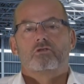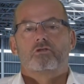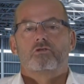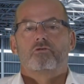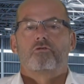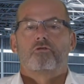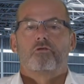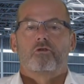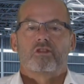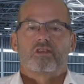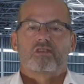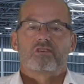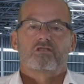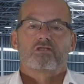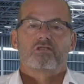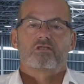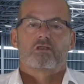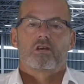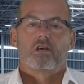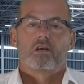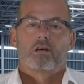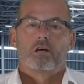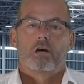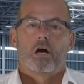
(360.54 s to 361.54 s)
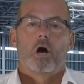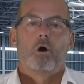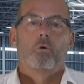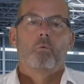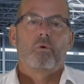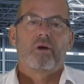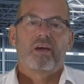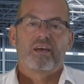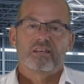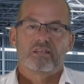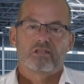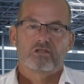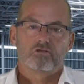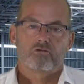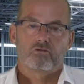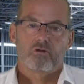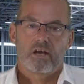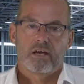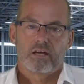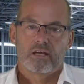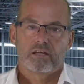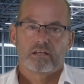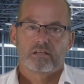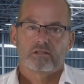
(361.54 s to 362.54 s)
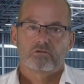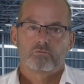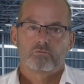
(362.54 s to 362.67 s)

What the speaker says: this awareness training as